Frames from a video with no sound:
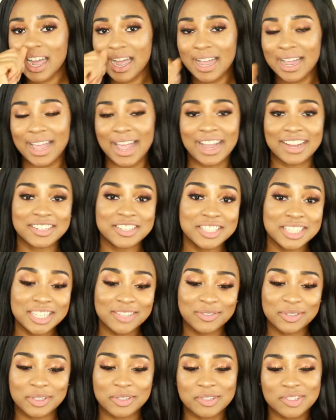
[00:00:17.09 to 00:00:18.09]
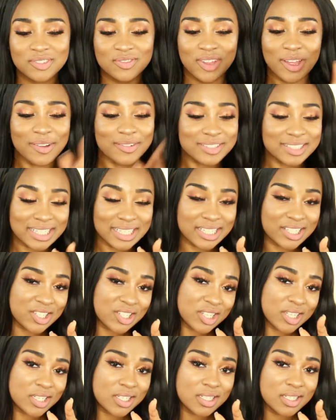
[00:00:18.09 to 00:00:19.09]
I actually didn't even use
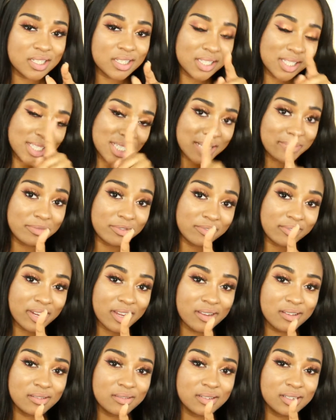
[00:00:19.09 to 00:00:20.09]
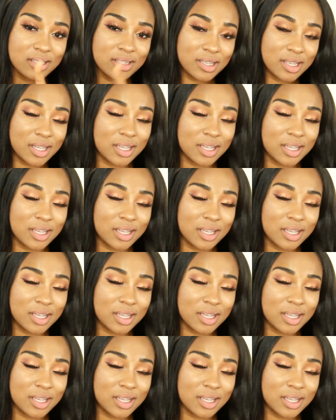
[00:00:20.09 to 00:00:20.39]
foundation this time around.